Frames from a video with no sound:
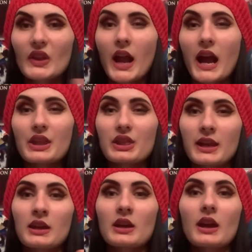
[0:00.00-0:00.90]
I
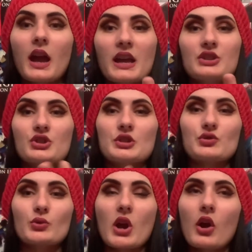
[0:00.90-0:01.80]
think I
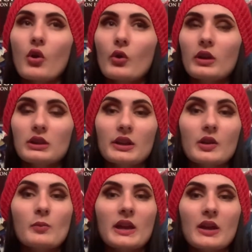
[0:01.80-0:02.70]
struggled a
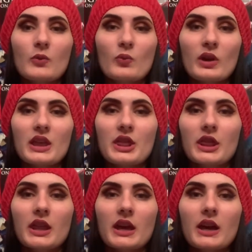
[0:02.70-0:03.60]
little bit with
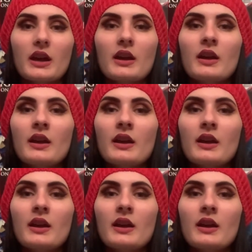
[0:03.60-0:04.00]
the